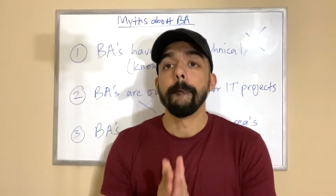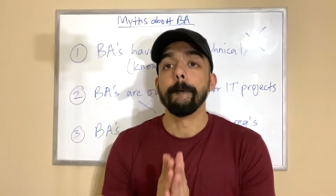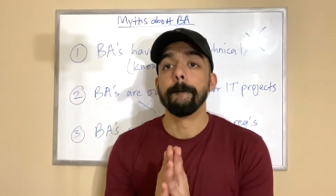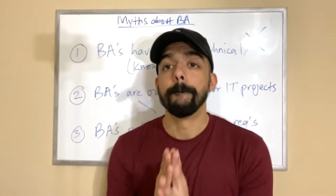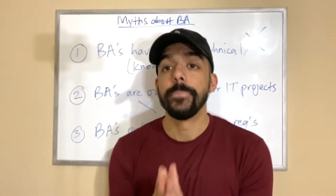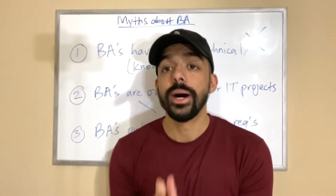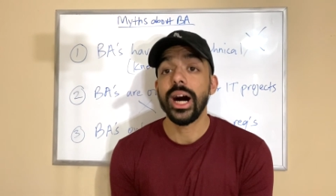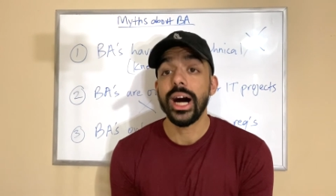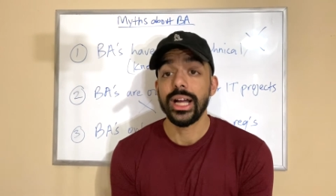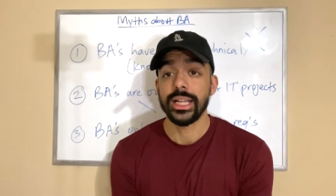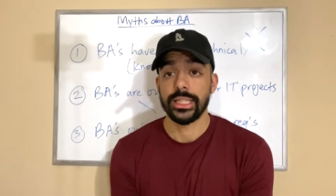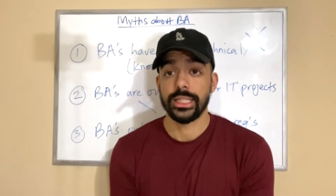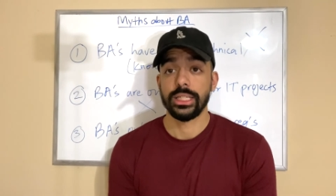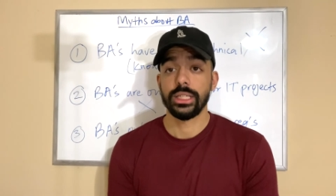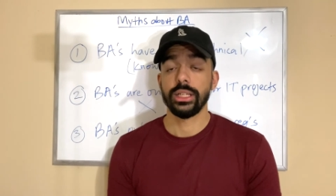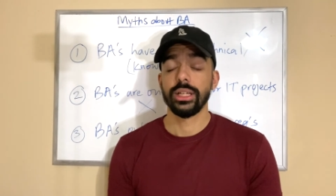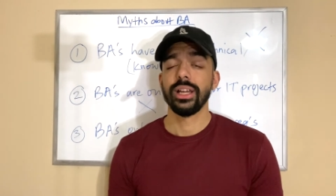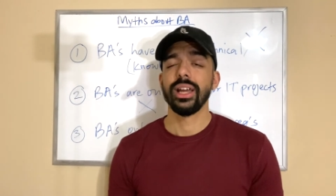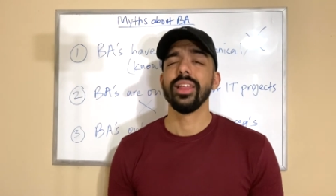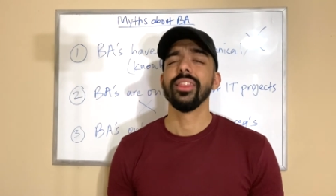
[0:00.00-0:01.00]
But
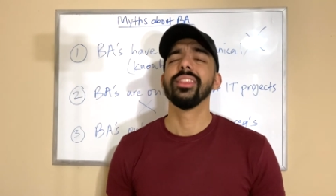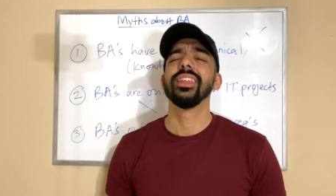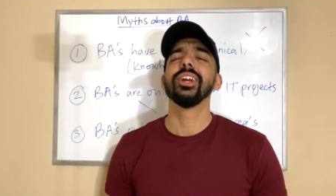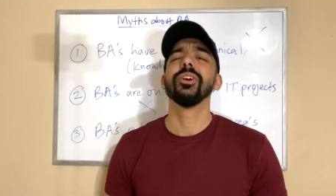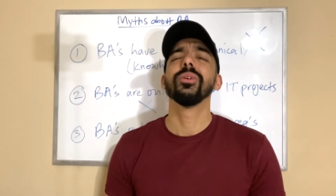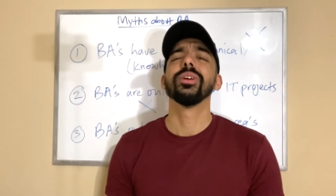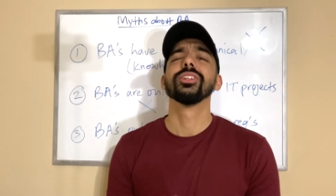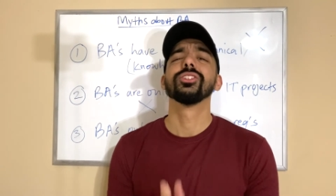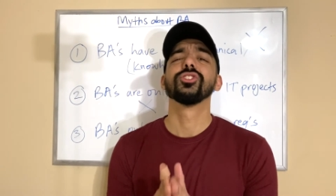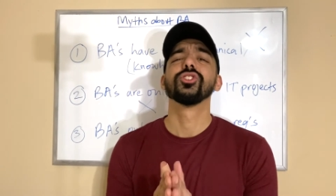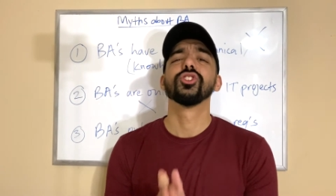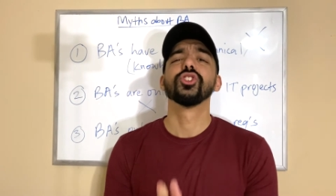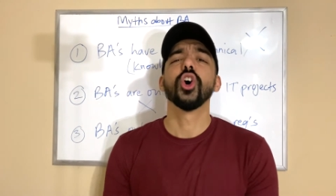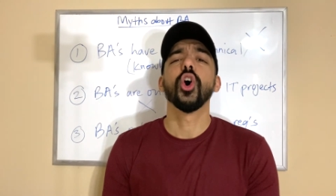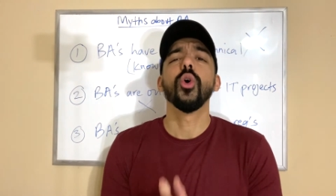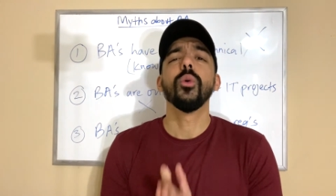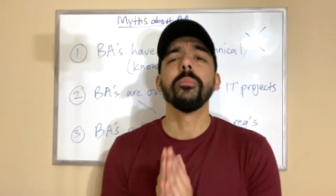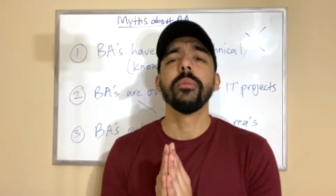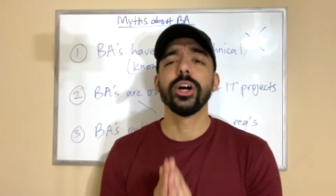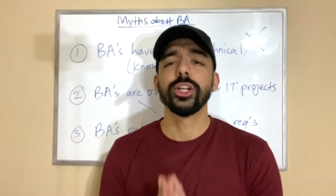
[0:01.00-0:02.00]
there is
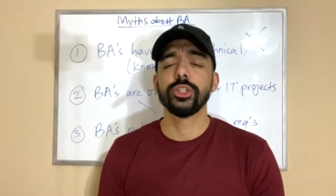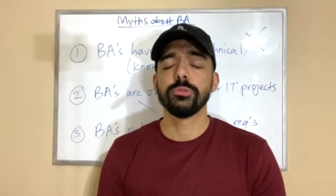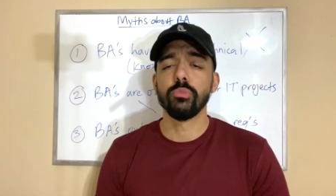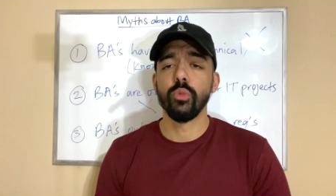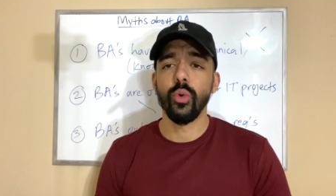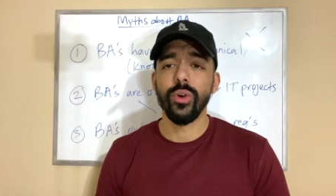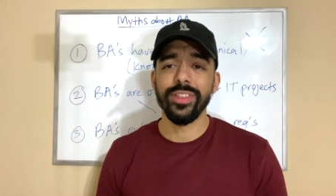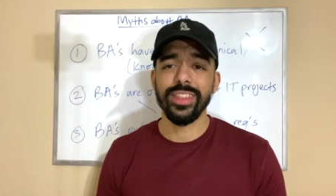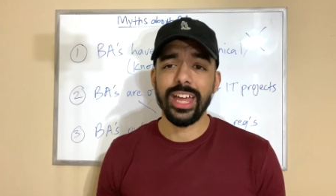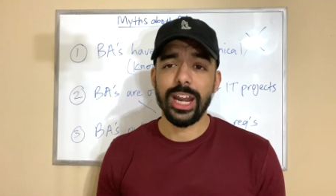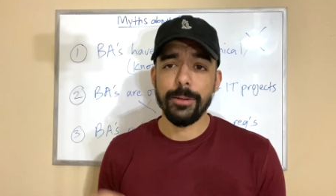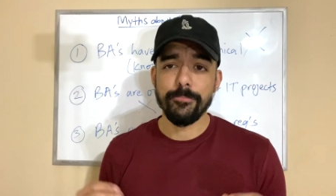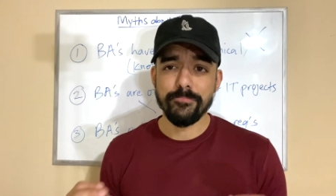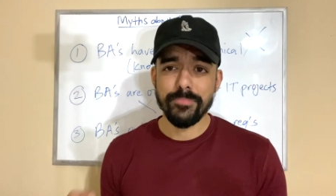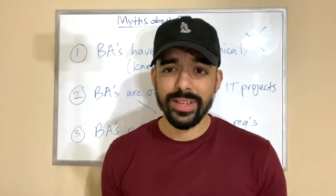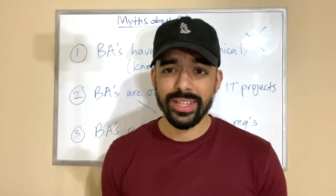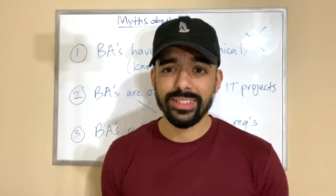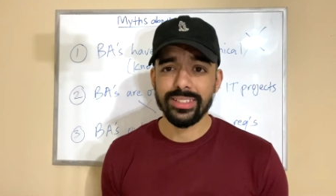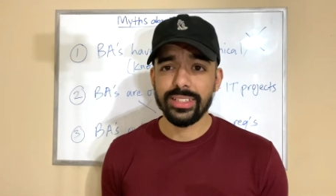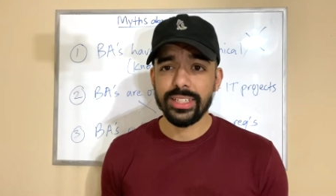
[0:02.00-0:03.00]
so much more that a
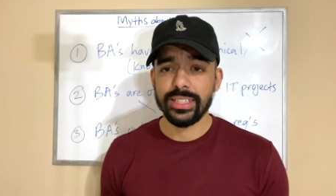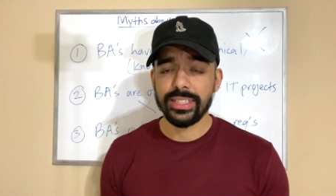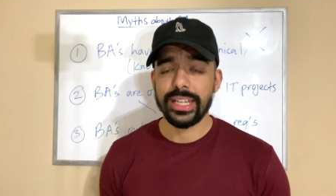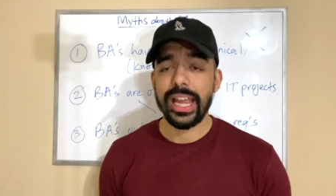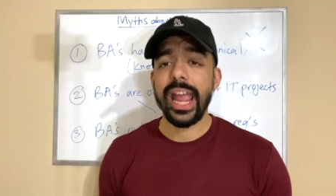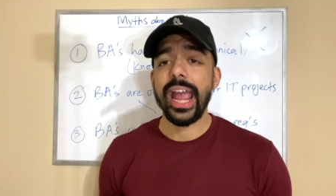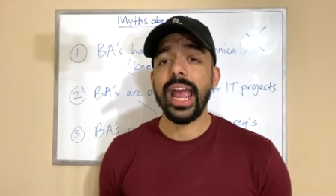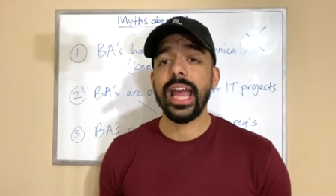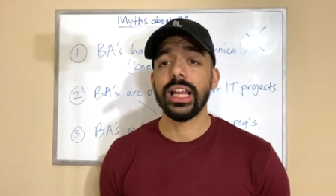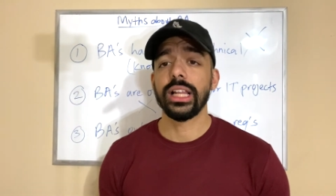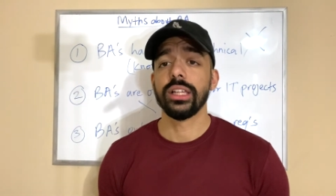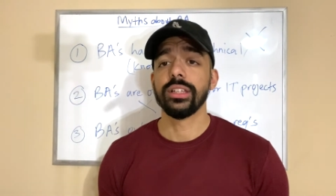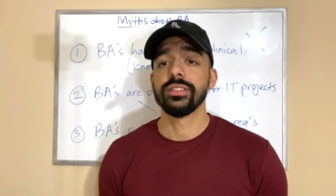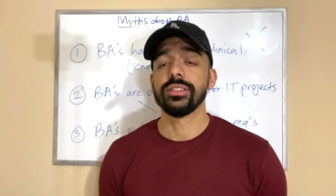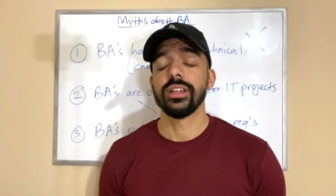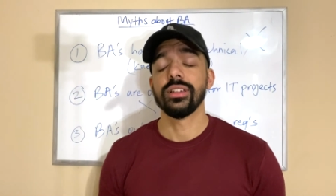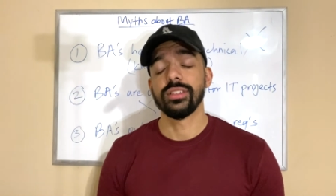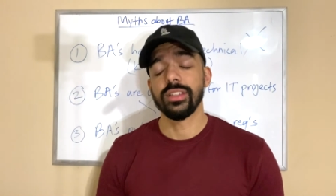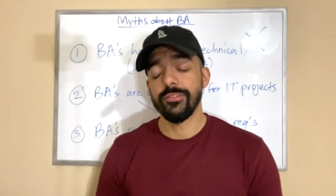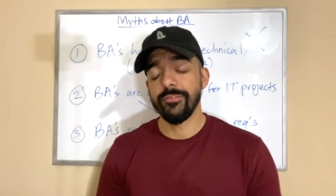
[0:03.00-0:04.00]
business analyst
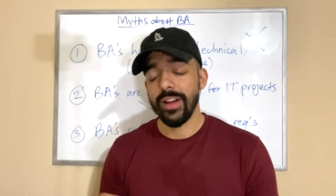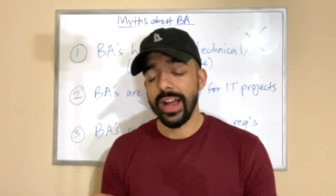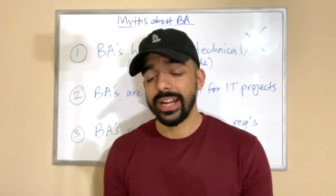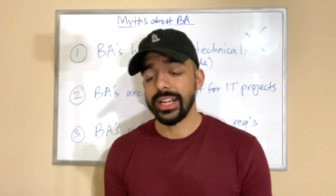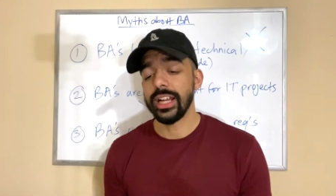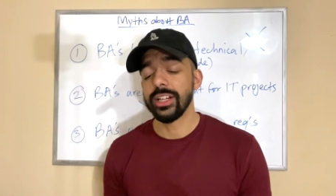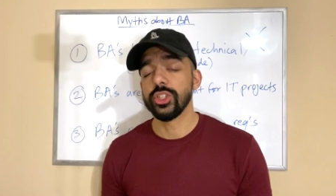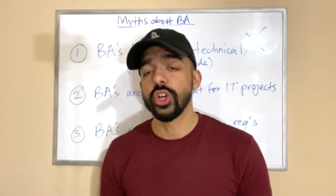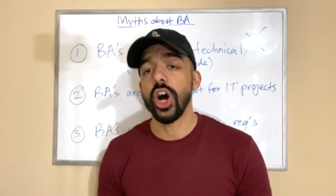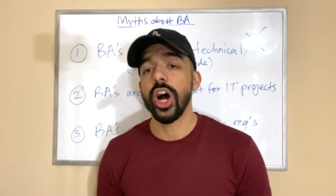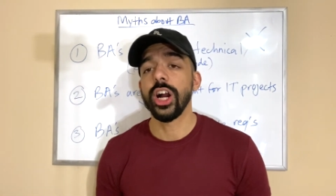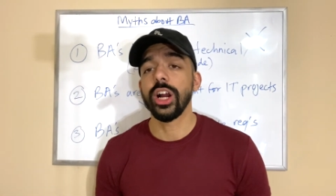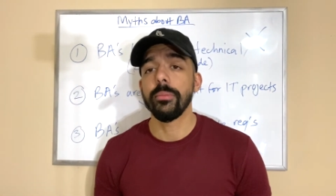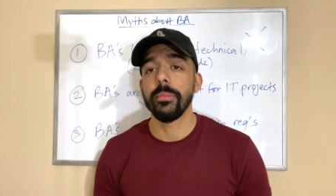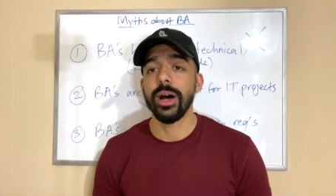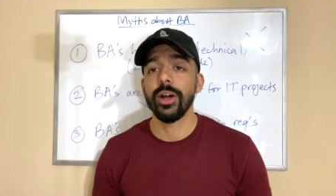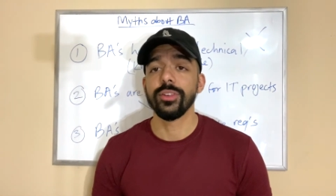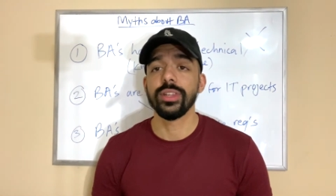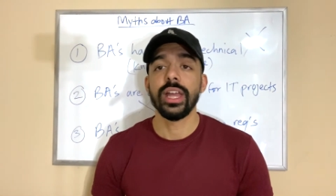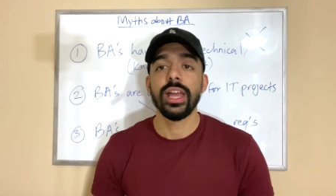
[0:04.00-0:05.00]
does. In fact, I talk
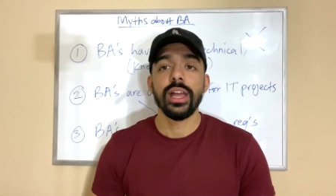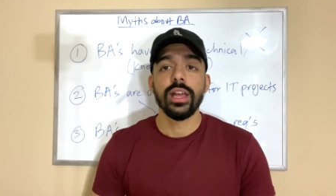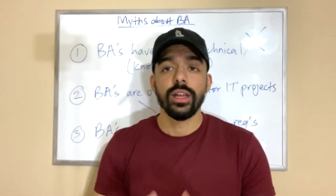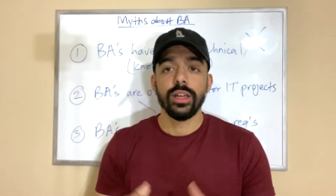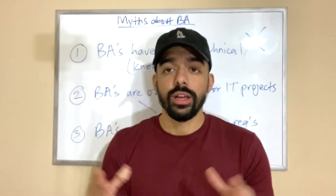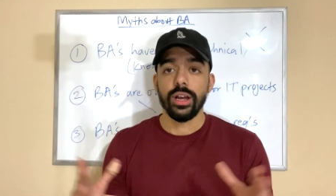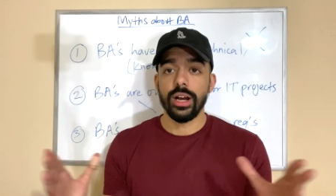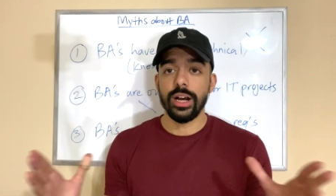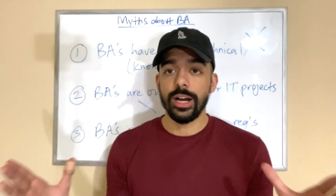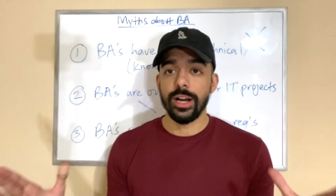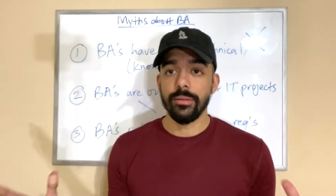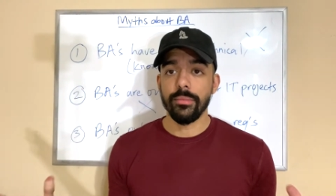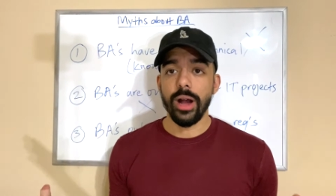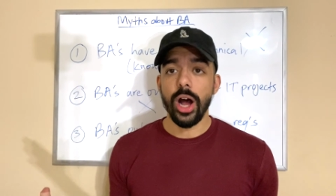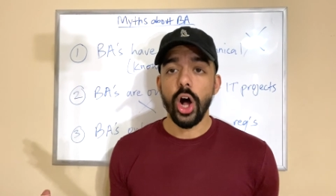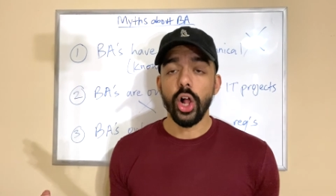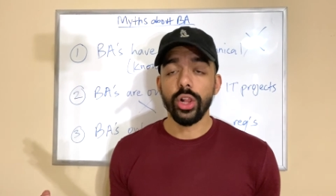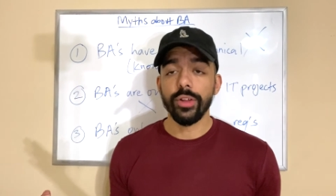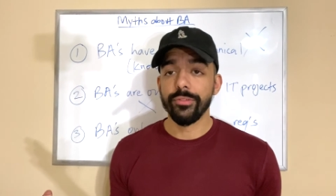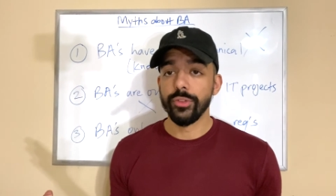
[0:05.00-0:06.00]
about
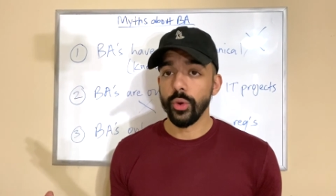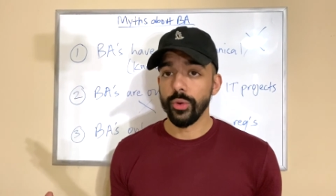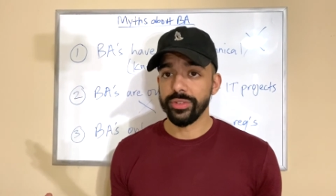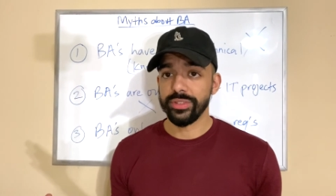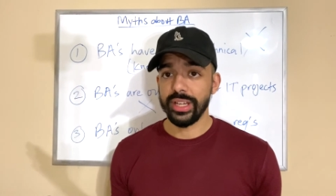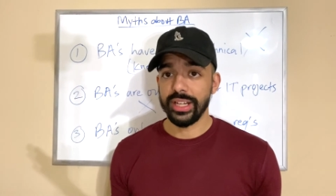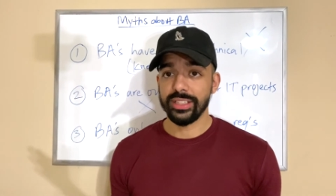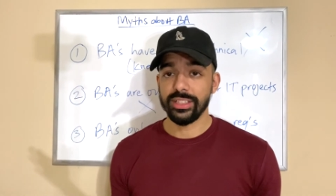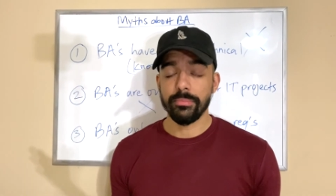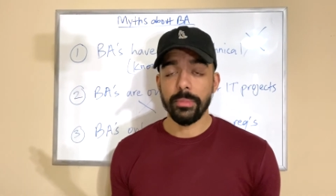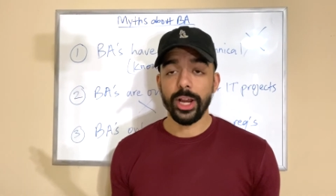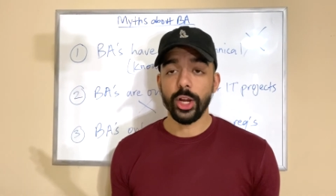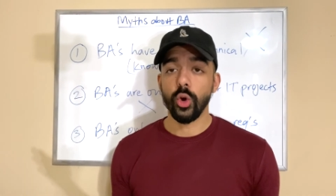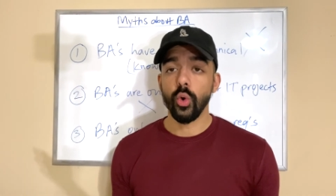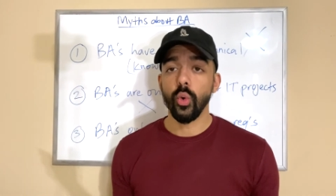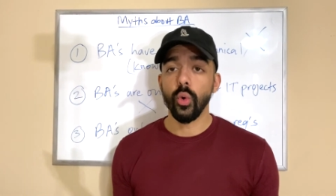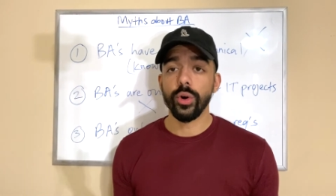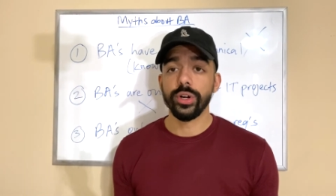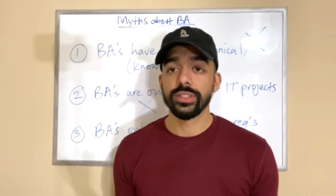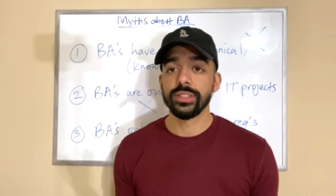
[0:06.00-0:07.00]
all of those things in my
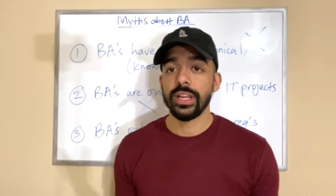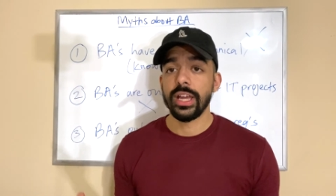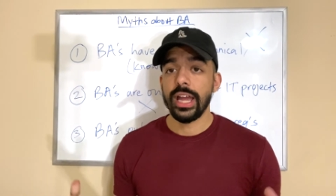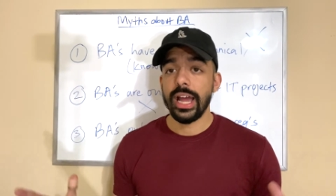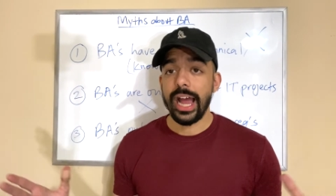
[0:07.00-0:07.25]
course.